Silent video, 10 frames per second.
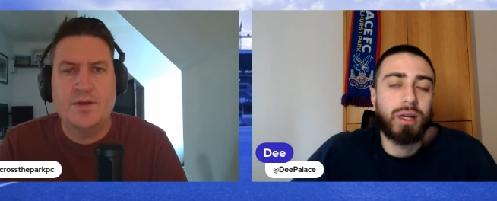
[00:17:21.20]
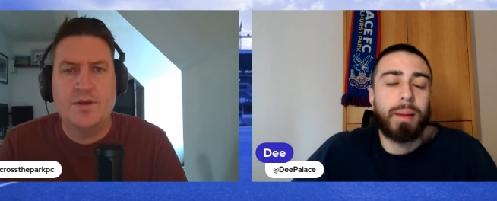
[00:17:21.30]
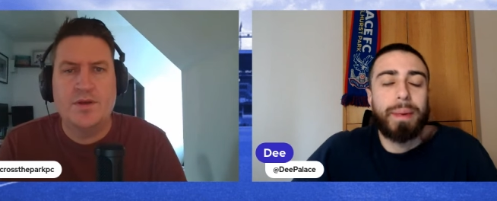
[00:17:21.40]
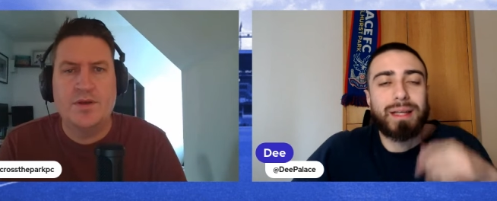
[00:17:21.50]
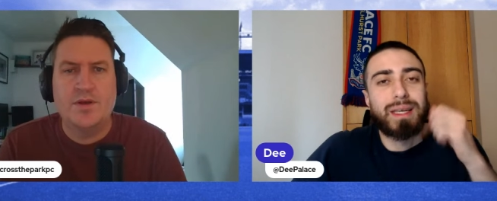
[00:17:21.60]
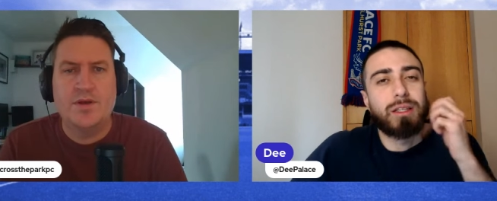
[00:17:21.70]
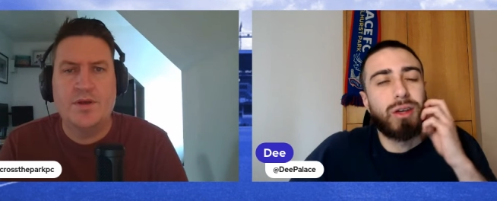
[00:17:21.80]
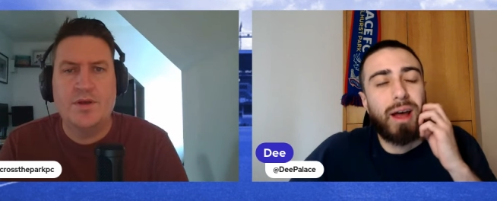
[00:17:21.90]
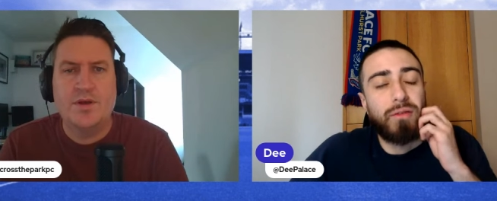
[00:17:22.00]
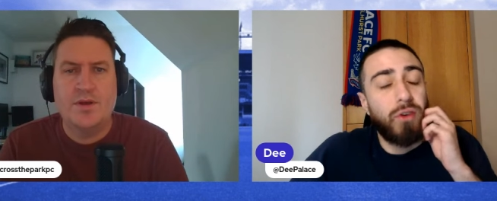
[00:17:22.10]
Speaker 1: the capacity
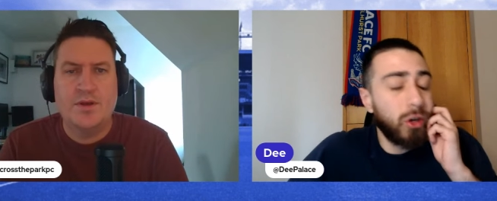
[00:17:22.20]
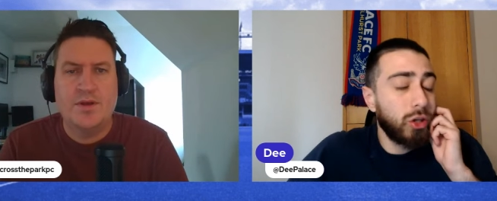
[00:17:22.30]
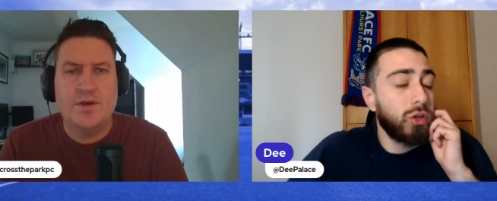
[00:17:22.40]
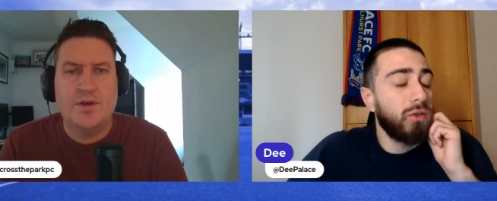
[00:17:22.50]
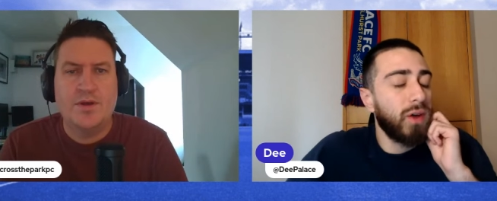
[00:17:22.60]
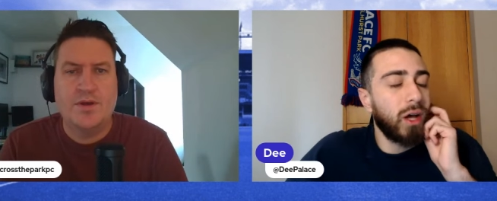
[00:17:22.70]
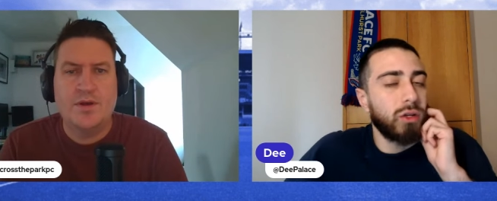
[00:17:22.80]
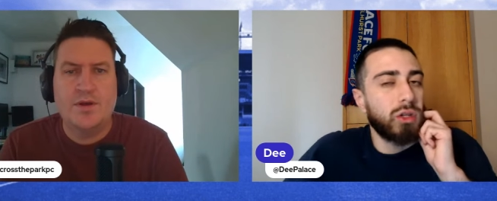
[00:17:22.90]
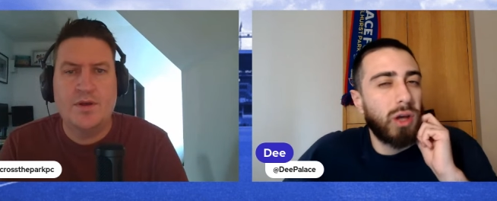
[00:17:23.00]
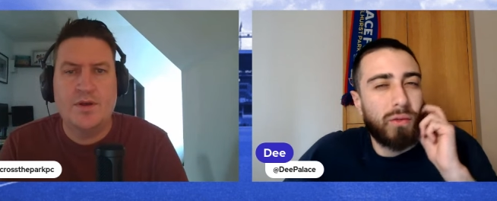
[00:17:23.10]
to like thirty two
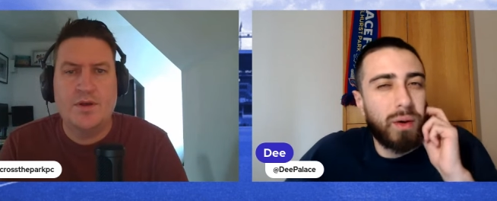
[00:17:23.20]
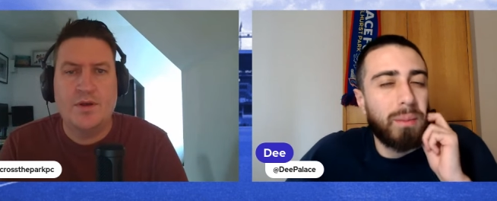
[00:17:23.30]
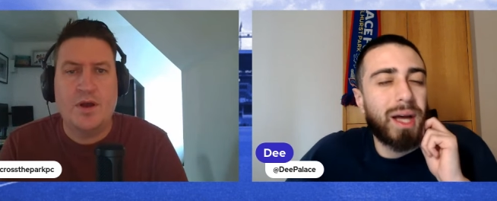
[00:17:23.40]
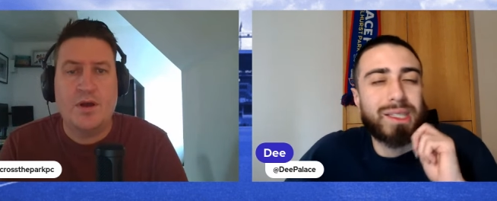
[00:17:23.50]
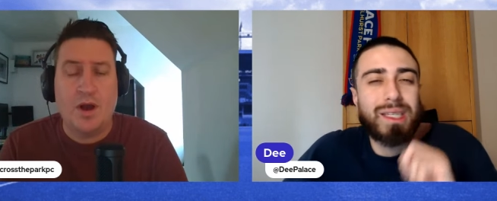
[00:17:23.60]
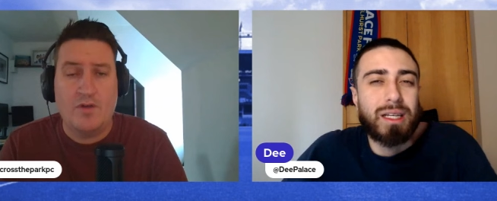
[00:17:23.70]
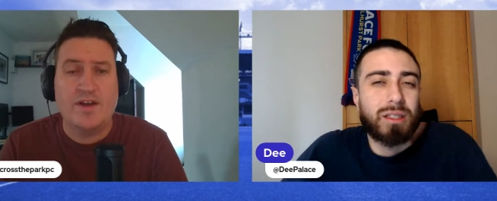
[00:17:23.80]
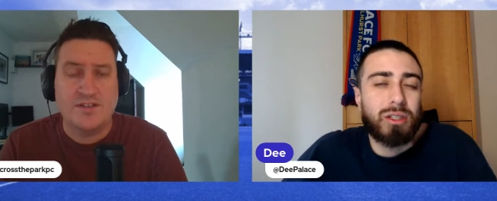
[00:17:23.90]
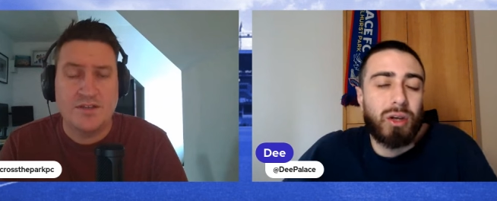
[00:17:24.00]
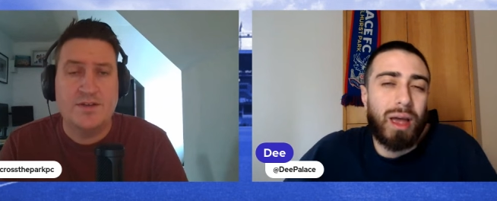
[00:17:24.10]
thousand. So I think by oh, six oh,
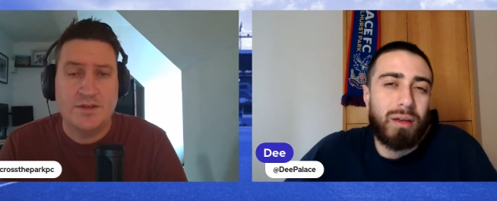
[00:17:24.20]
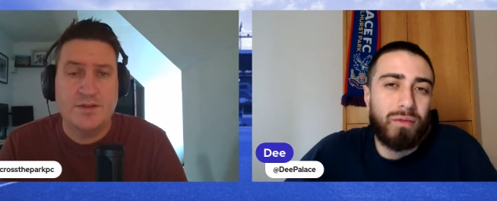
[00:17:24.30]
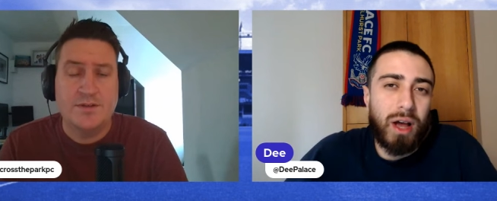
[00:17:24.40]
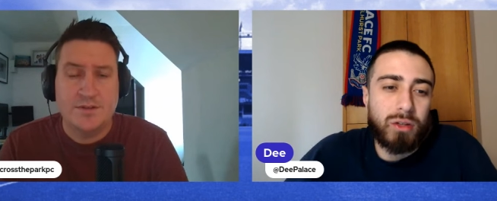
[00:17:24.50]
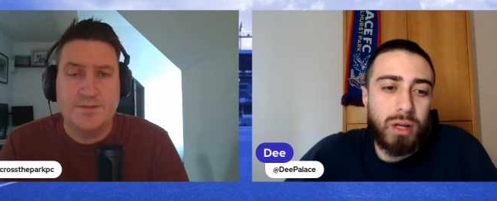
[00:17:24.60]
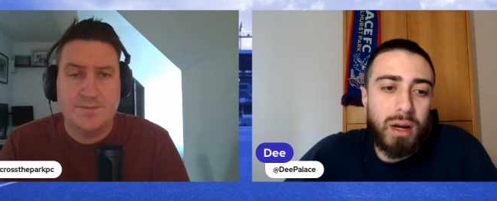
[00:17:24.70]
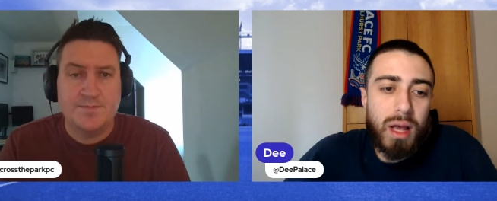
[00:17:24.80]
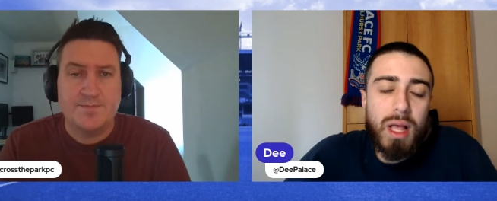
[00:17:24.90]
right. to eight thousand.